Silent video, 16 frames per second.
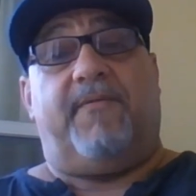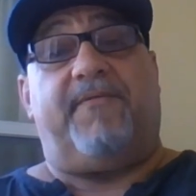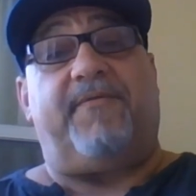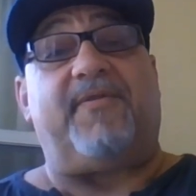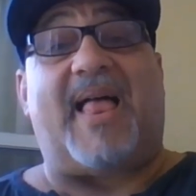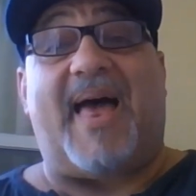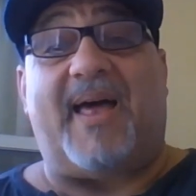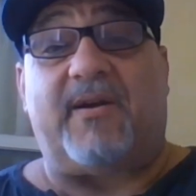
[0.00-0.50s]

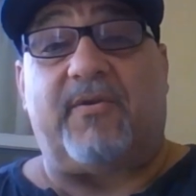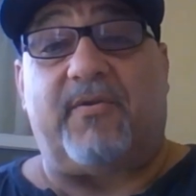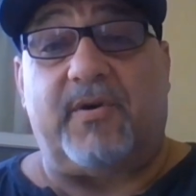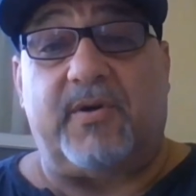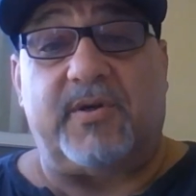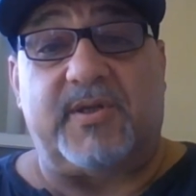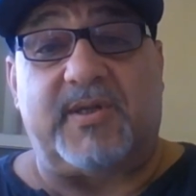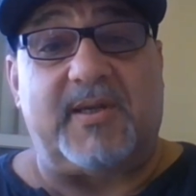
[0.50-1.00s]

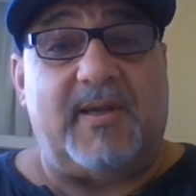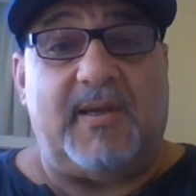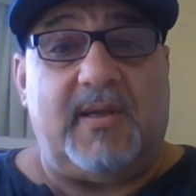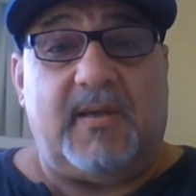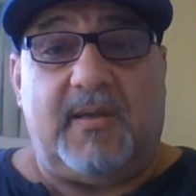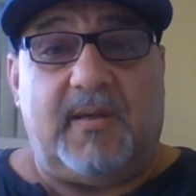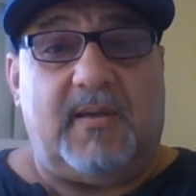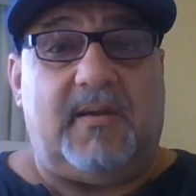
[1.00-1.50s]
Flatterers
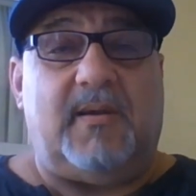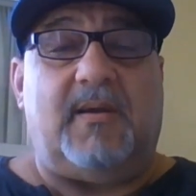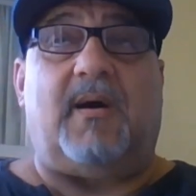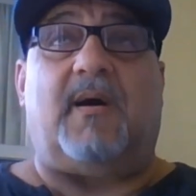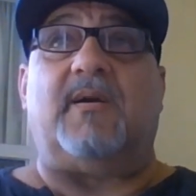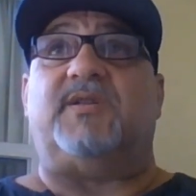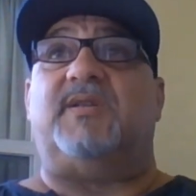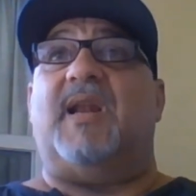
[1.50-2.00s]

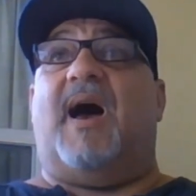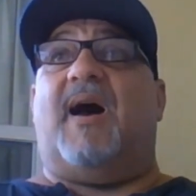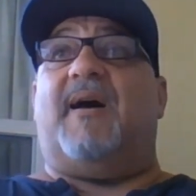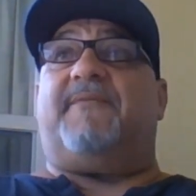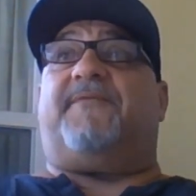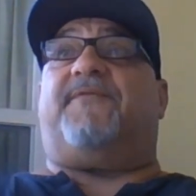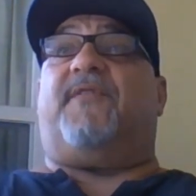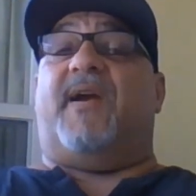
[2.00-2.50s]
are
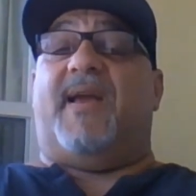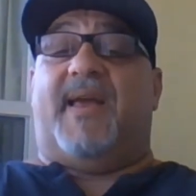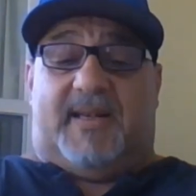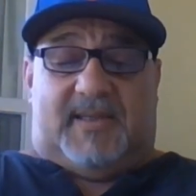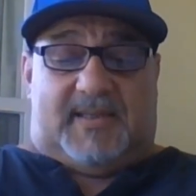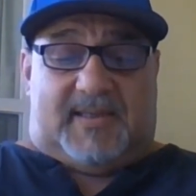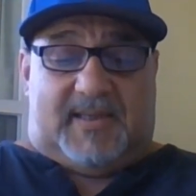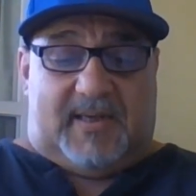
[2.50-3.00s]
not
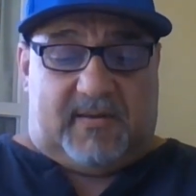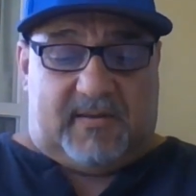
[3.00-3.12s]
friends.